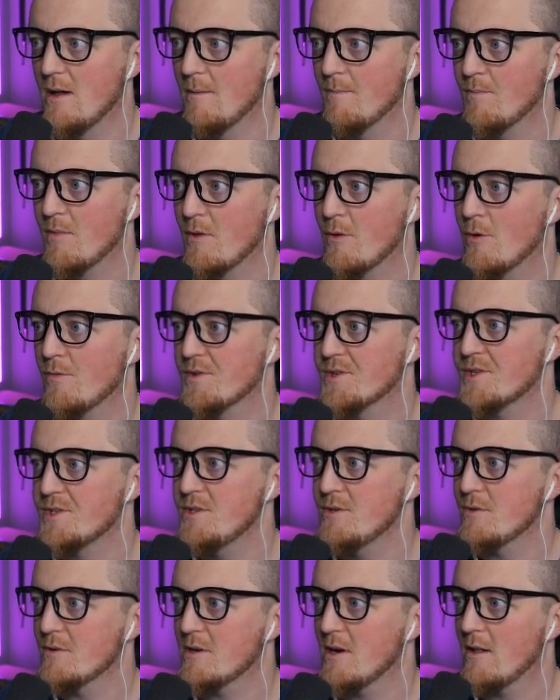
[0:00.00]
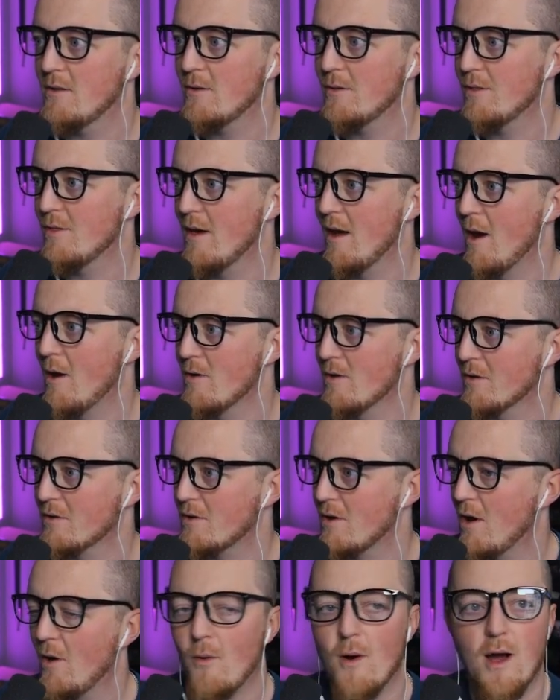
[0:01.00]
Go with the steel color. There you
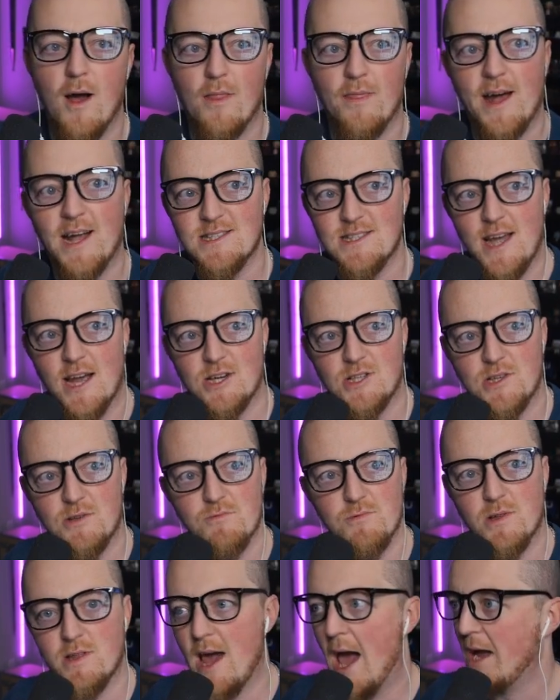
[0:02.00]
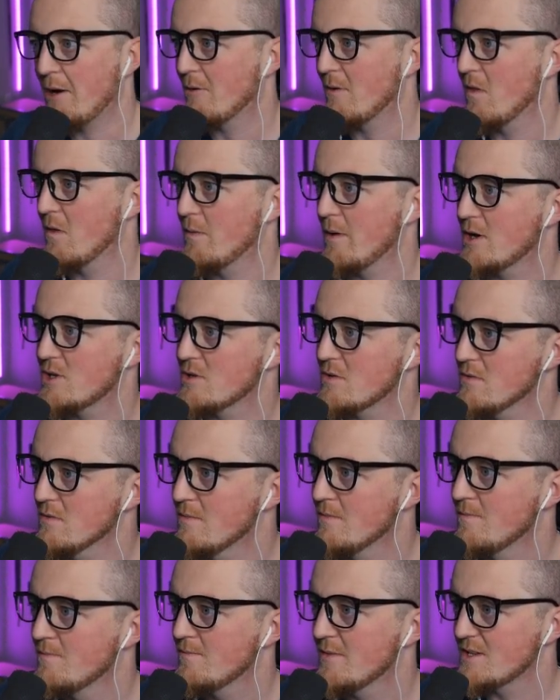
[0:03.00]
go. That's actually really accurate in the picture.
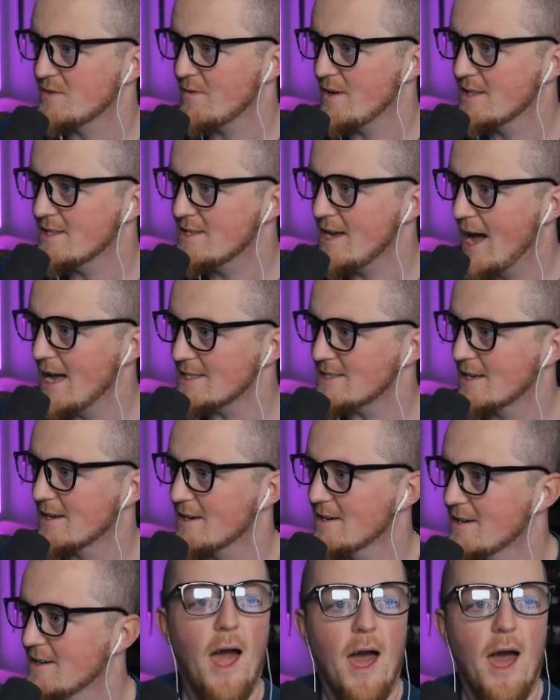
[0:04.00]
That's fantastic.